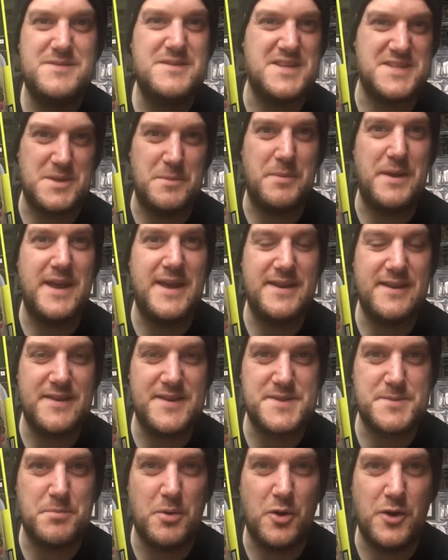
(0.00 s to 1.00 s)
disappeared at
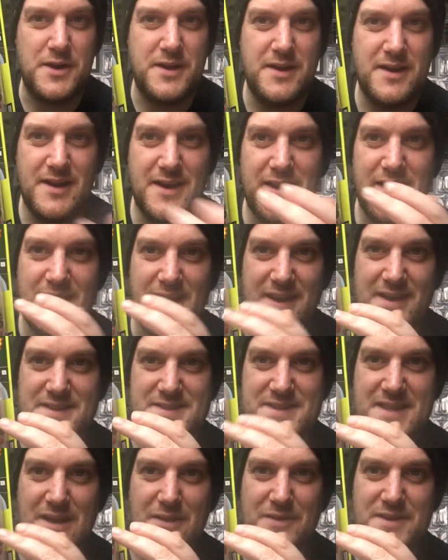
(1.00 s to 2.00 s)
this point, and
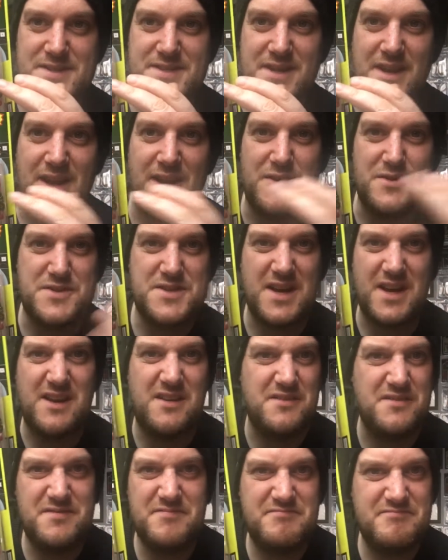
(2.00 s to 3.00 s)
it's now this guy who's kind
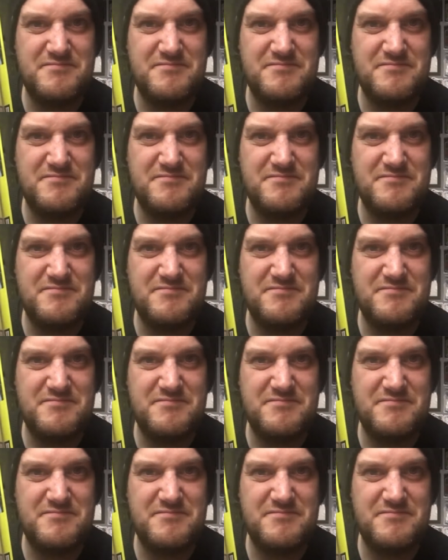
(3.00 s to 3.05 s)
of